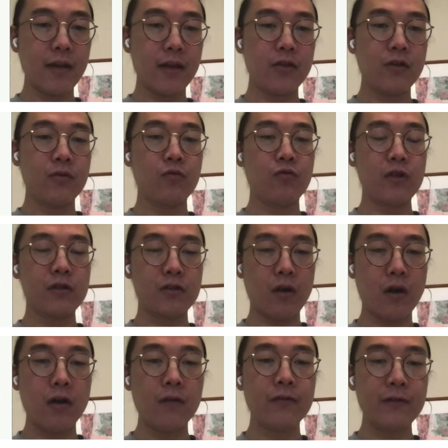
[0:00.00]
to
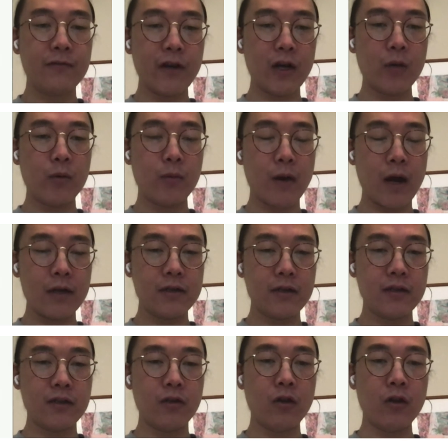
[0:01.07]
resolve the variable
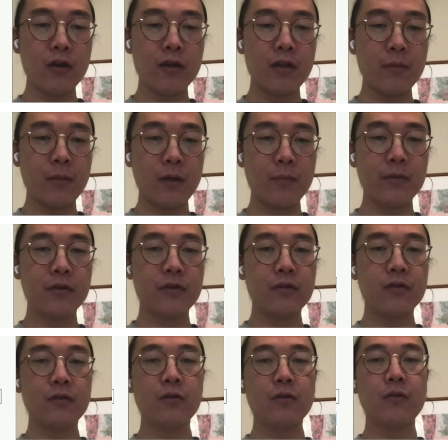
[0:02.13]
proxies and hook them up
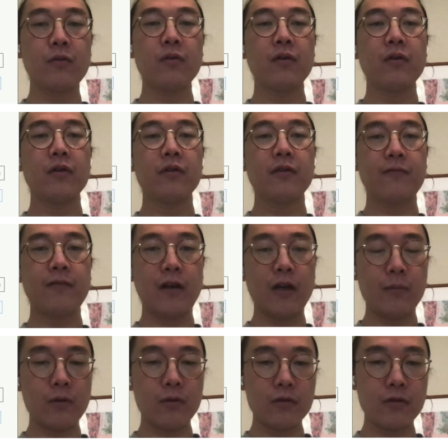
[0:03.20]
to the
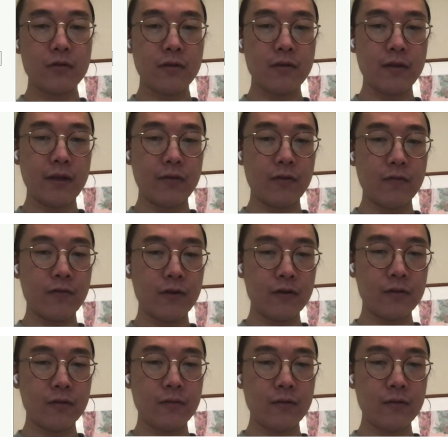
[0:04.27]
variables they refer to.